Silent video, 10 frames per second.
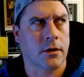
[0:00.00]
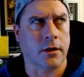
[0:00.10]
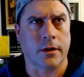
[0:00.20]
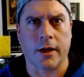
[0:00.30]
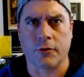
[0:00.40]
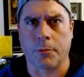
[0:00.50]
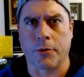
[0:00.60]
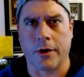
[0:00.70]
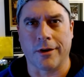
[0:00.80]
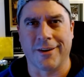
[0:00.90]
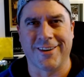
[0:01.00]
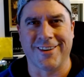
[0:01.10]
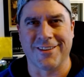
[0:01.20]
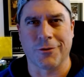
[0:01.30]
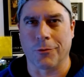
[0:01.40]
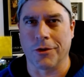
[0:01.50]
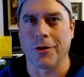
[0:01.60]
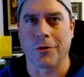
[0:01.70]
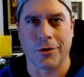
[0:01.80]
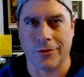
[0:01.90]
Nashville Predators with no
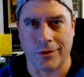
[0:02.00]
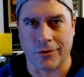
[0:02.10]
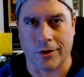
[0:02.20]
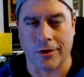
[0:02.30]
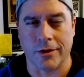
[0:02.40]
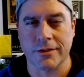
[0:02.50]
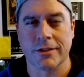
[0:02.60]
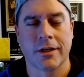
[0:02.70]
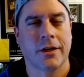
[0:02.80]
UC Soros.